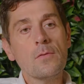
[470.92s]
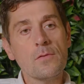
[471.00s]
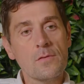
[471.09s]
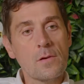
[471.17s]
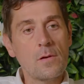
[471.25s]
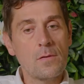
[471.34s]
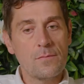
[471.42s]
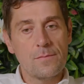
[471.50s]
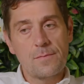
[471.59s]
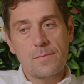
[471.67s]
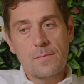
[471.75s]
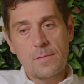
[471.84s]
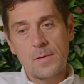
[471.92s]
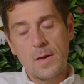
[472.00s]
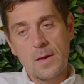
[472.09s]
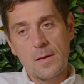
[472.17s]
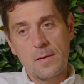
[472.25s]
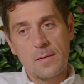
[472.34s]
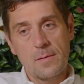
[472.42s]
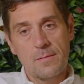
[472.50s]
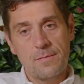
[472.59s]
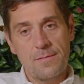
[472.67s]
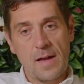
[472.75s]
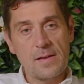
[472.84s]
There's a lot of
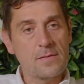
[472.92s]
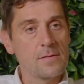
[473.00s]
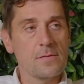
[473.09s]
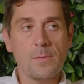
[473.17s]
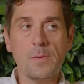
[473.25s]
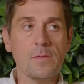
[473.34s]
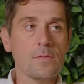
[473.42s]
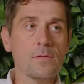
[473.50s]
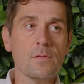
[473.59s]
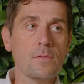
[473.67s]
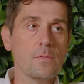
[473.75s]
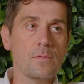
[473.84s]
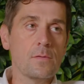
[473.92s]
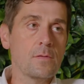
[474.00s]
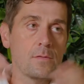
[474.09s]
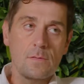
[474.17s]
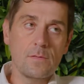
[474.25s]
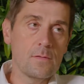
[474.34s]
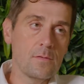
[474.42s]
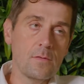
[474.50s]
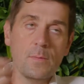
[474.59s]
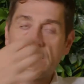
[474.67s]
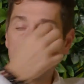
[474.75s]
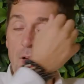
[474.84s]
factors. I mean, there's
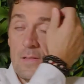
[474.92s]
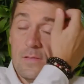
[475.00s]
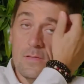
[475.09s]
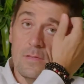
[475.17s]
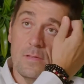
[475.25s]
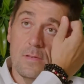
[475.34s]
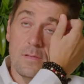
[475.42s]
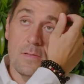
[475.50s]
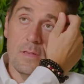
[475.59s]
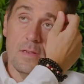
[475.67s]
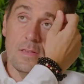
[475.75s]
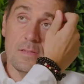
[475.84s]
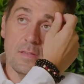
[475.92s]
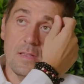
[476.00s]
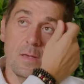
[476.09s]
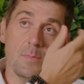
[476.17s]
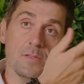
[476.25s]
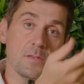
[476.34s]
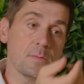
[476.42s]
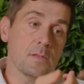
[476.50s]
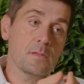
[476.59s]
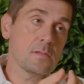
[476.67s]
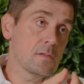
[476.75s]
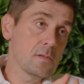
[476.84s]
too many factors to list today, but some
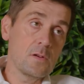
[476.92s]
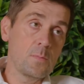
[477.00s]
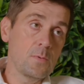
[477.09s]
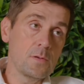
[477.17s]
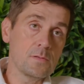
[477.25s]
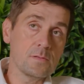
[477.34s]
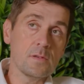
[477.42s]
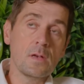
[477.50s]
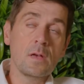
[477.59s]
of the top ones.